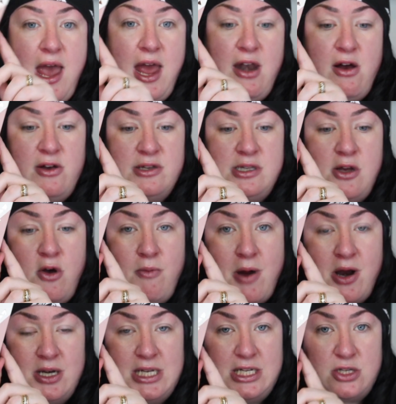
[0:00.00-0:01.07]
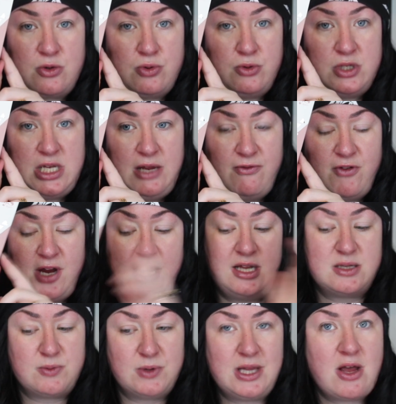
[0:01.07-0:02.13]
and also marked as cruelty-free.
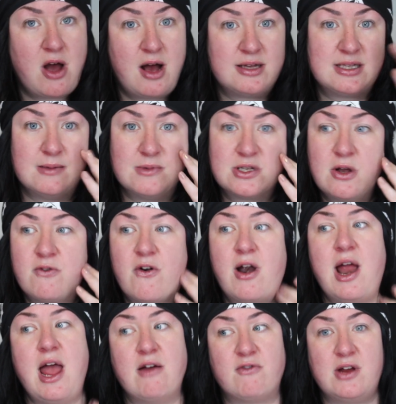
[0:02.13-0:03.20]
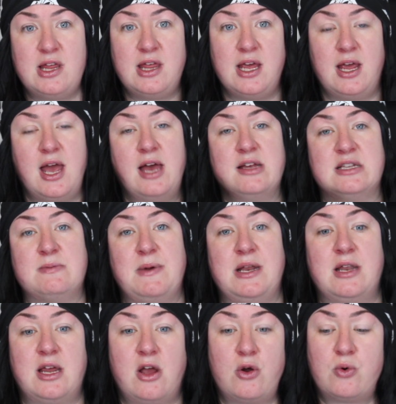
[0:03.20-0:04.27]
It's really awesome. So far everything has been
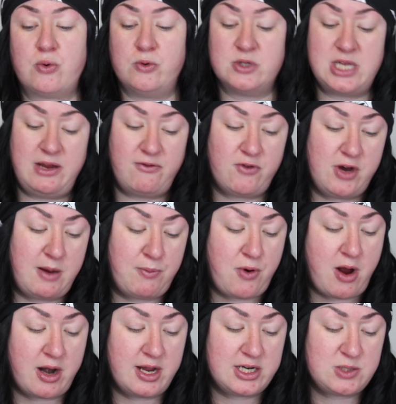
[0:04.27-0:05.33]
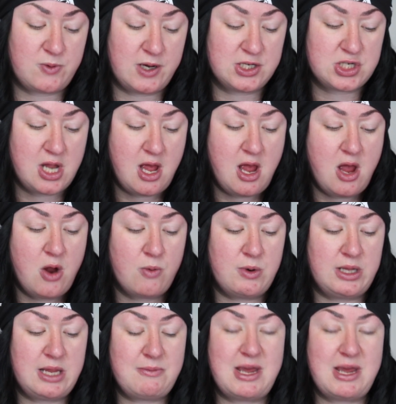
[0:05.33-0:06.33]
like a cruelty-free product, which really